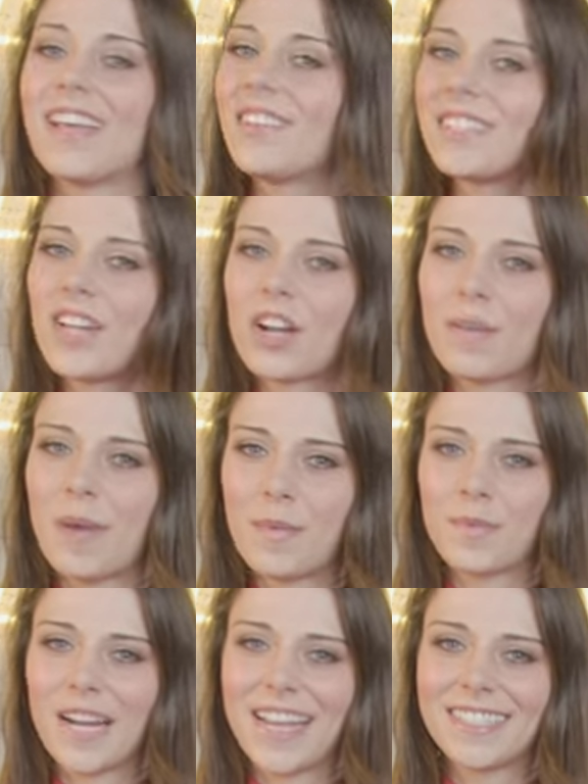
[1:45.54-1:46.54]
Now let's talk
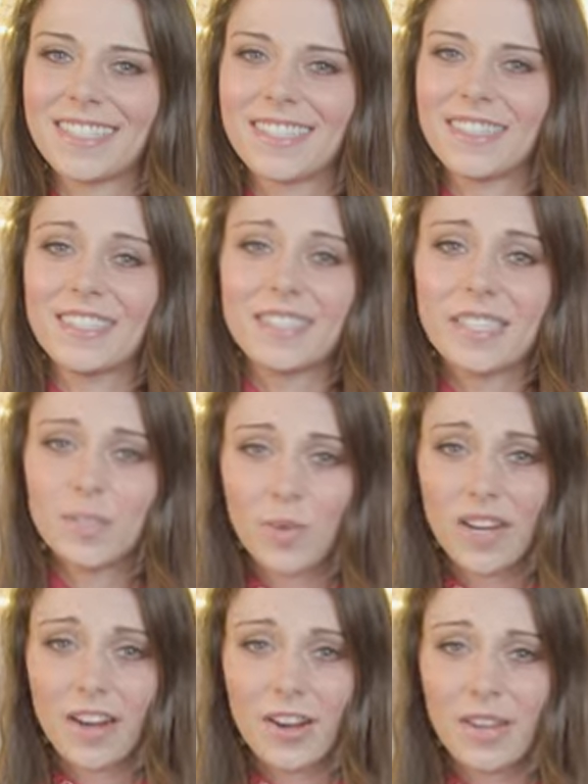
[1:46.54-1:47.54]
about price. This is
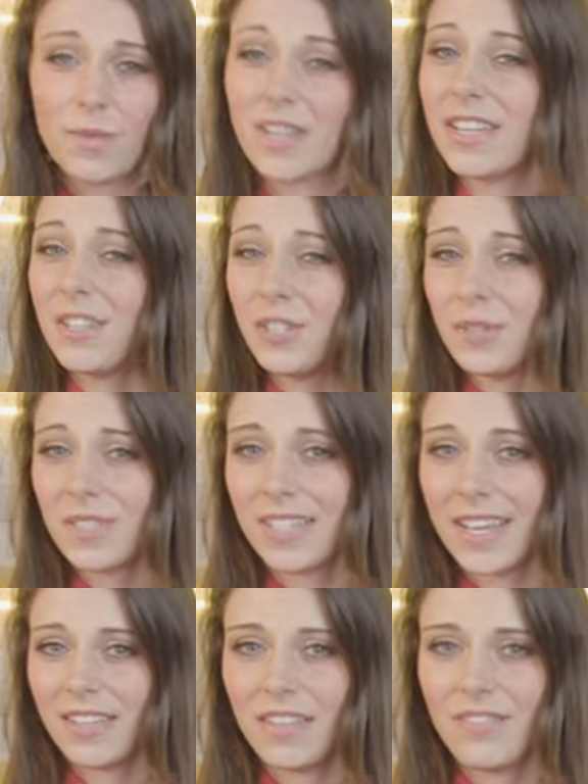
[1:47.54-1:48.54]
one area where they do
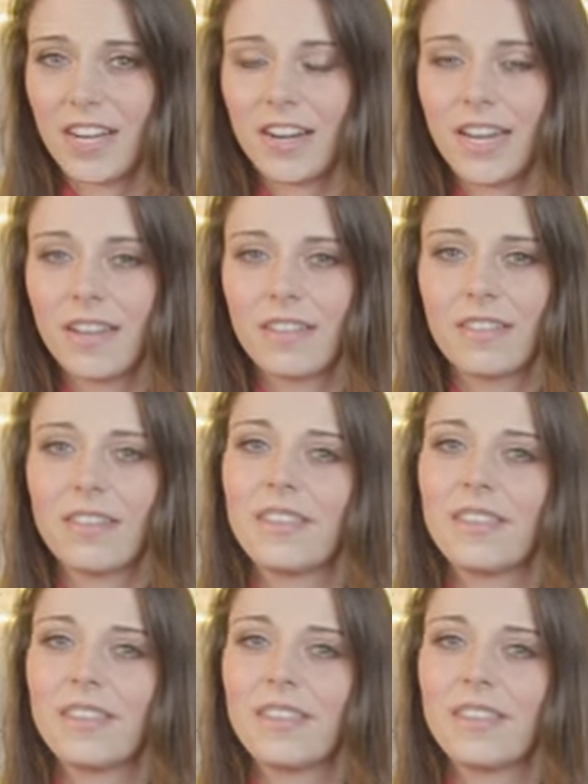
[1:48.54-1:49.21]
slightly vary.